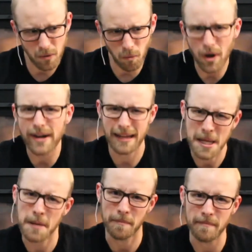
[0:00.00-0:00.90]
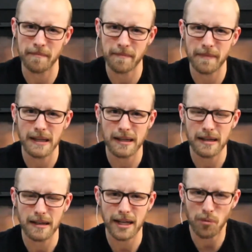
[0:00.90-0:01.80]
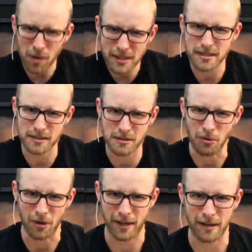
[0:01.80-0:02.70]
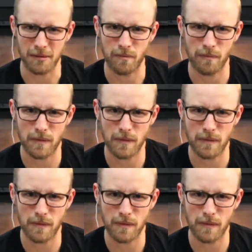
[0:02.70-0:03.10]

want Him, He wants us to want Him.